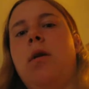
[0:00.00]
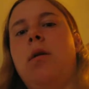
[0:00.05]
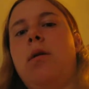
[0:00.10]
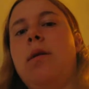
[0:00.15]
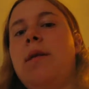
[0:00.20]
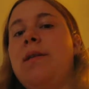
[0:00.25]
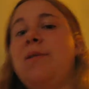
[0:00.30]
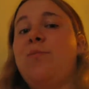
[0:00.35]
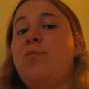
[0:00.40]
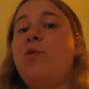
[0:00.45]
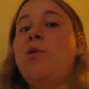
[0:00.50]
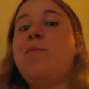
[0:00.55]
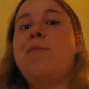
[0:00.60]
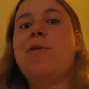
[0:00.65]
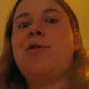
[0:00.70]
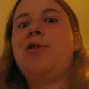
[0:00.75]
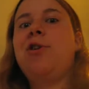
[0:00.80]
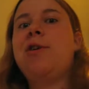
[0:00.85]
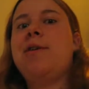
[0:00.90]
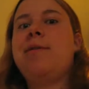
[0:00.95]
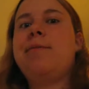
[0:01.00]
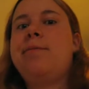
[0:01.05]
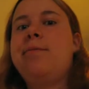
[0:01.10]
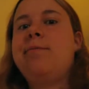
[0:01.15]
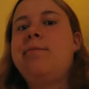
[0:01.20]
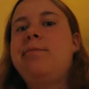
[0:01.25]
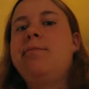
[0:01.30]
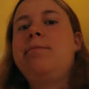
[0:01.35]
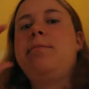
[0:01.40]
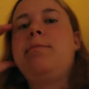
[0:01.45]
That's pretty much it.
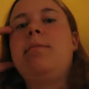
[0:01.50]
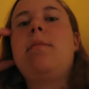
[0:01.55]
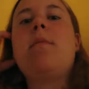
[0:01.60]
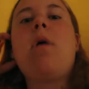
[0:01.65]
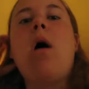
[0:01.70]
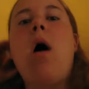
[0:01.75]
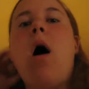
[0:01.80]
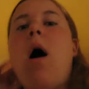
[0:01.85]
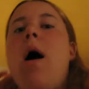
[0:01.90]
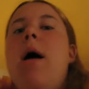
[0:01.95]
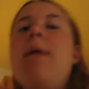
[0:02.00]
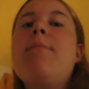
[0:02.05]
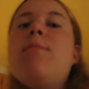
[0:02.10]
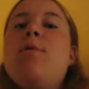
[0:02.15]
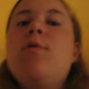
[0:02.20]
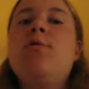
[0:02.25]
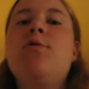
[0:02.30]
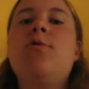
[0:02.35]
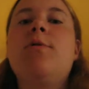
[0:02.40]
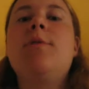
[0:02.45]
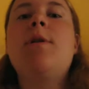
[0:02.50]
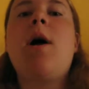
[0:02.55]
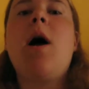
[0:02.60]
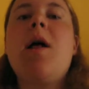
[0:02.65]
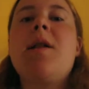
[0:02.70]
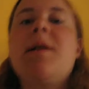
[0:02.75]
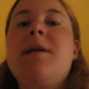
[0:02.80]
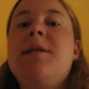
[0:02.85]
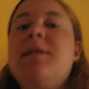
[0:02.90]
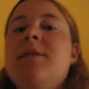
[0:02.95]
I'm usually
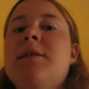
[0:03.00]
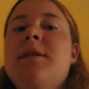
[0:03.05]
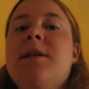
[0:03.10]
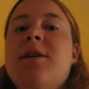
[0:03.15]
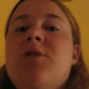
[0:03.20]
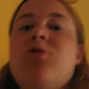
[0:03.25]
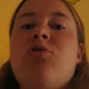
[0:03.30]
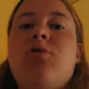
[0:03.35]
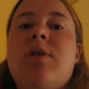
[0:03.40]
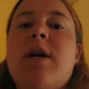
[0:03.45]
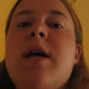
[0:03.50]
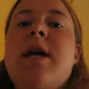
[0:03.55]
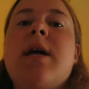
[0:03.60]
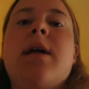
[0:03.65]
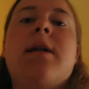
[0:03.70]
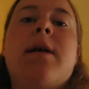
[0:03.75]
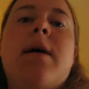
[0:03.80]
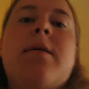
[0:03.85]
not easily entertained.